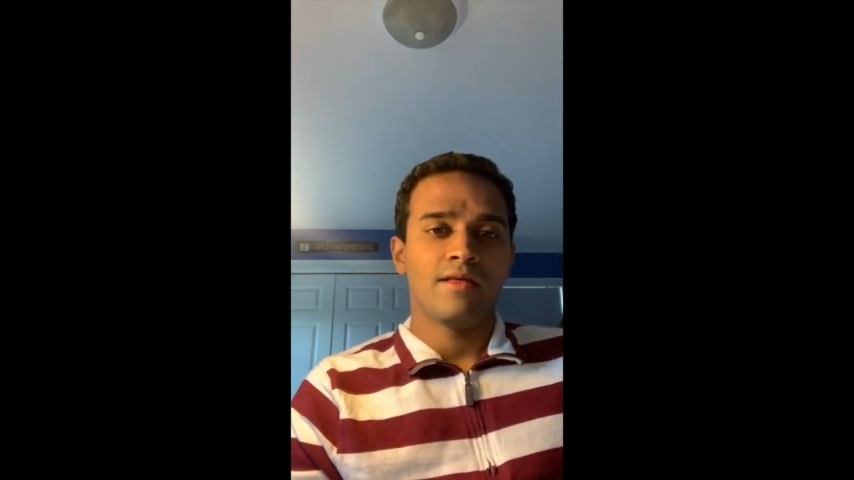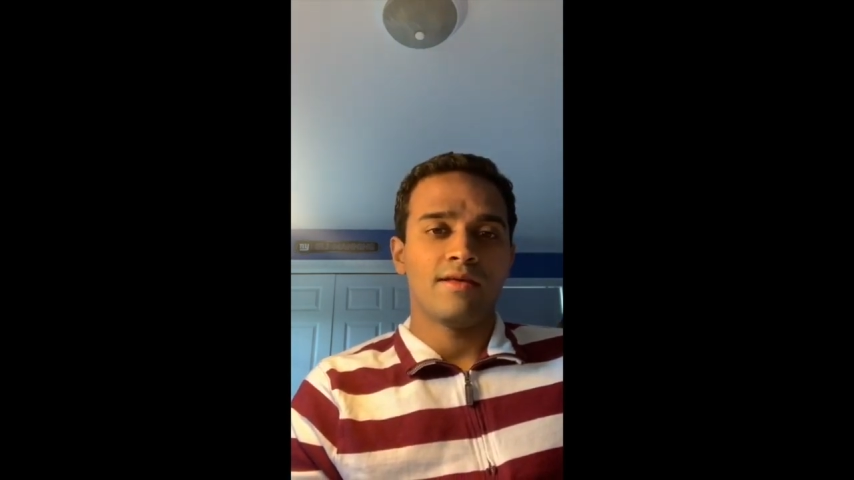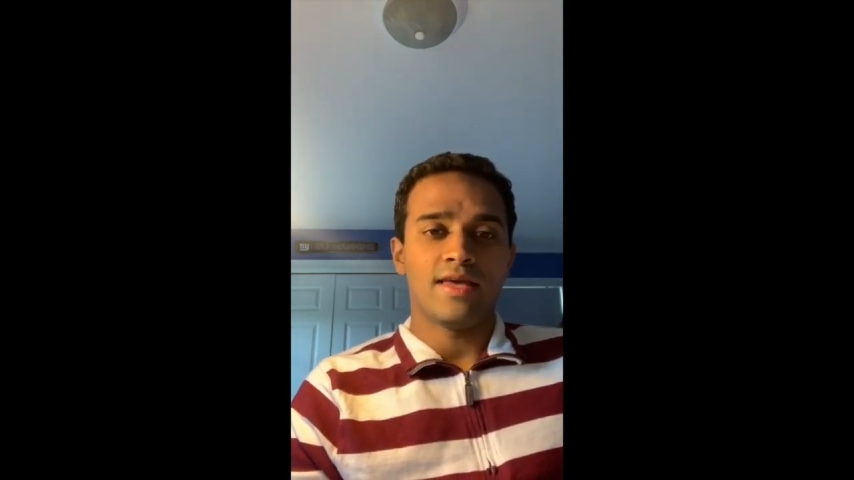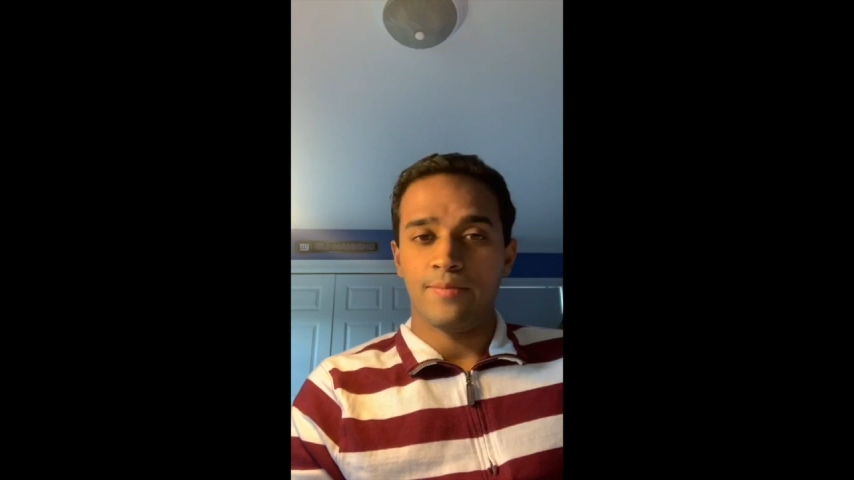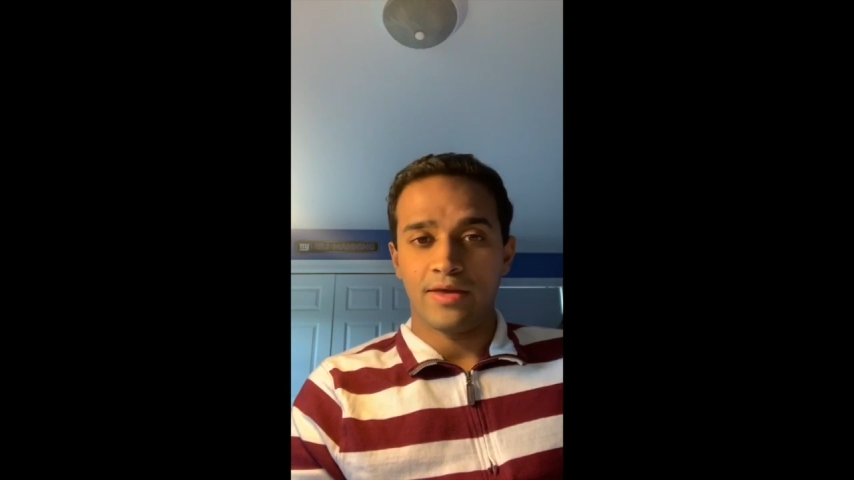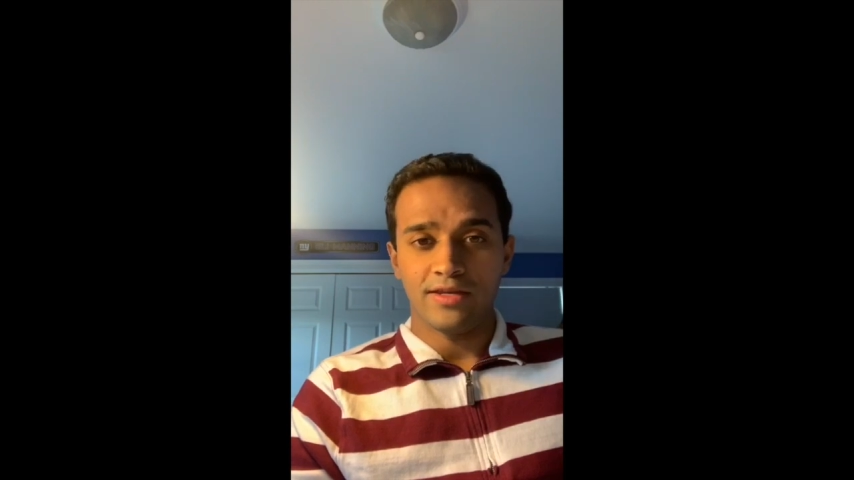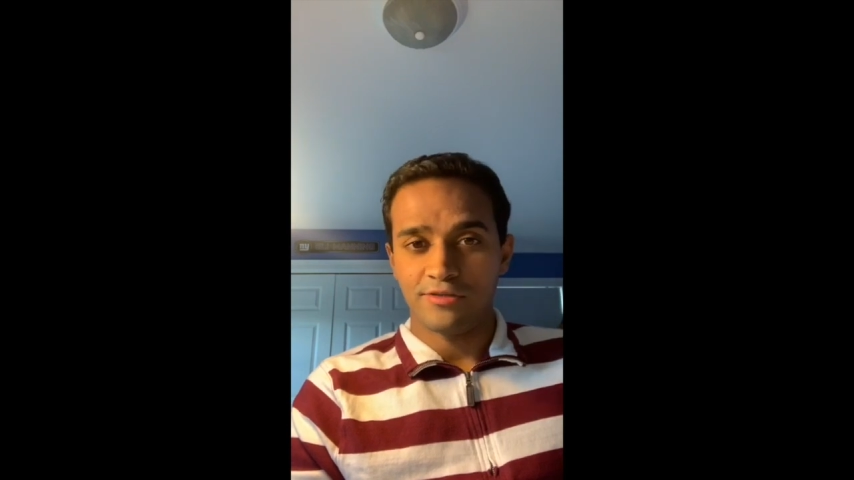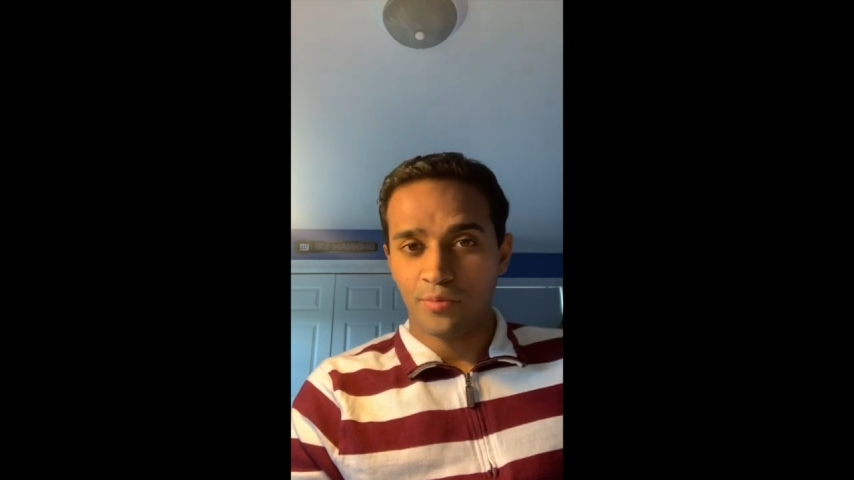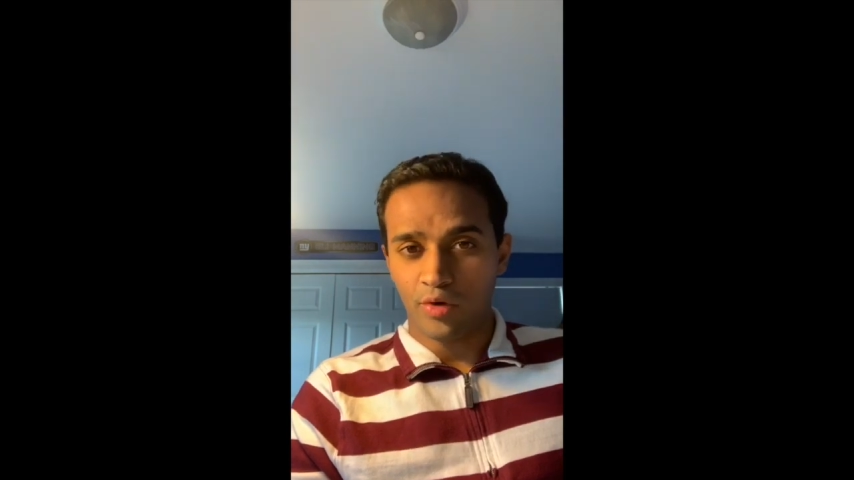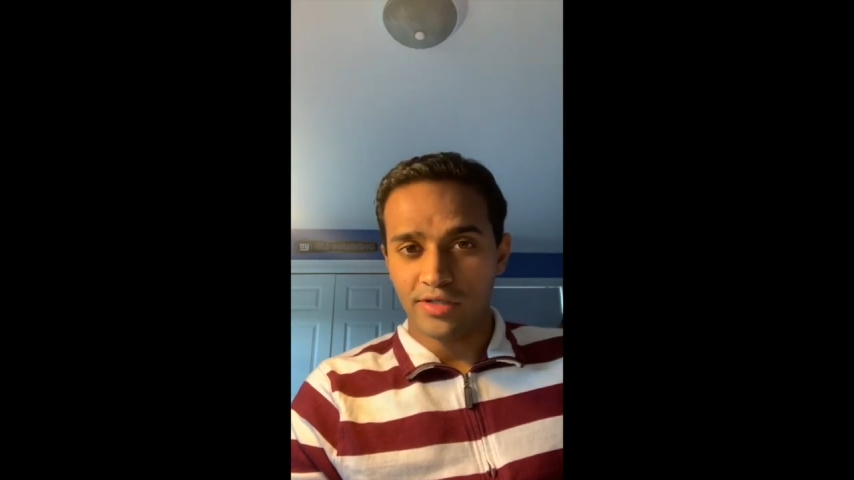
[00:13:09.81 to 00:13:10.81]
gaming and
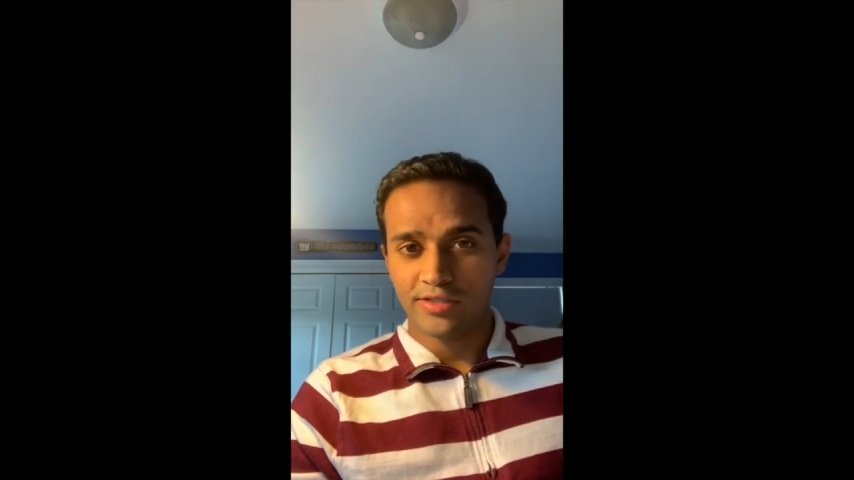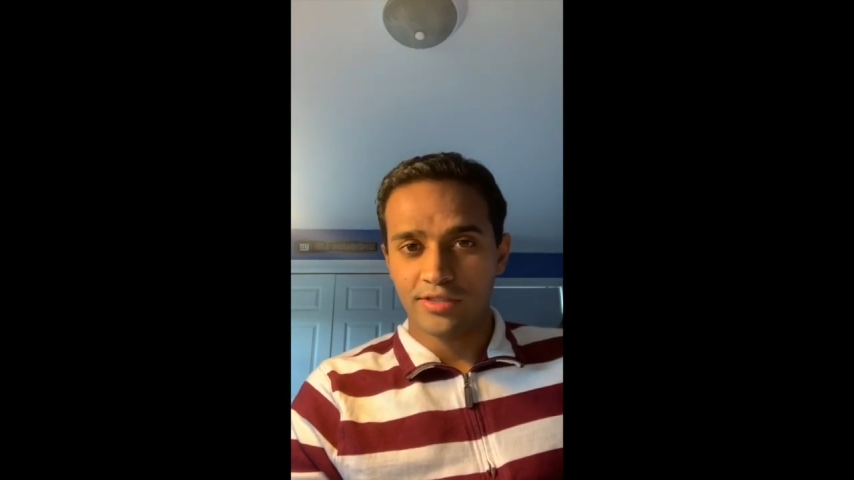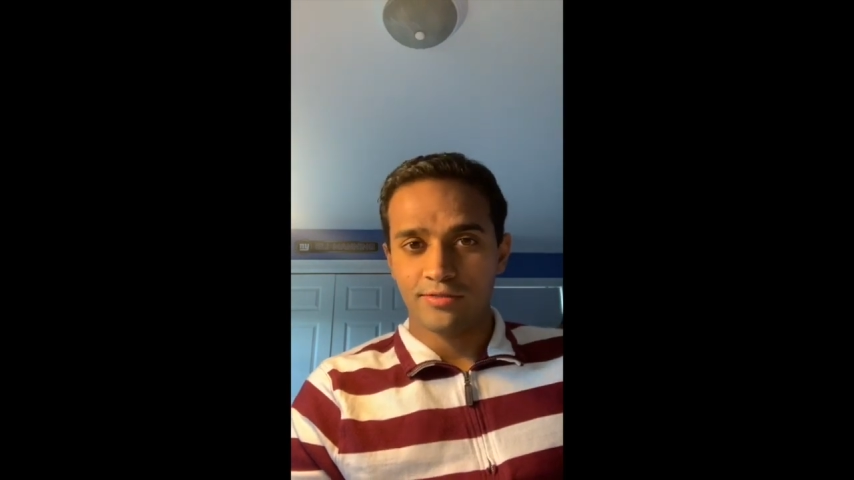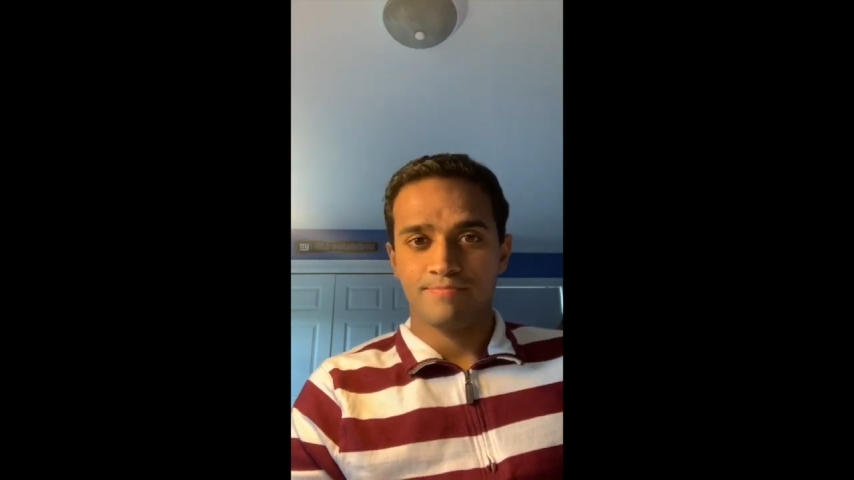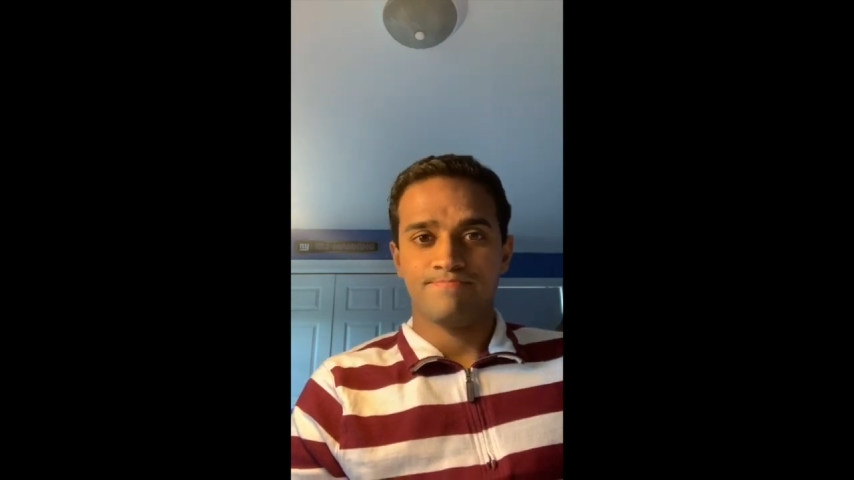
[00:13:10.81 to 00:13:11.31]
esports.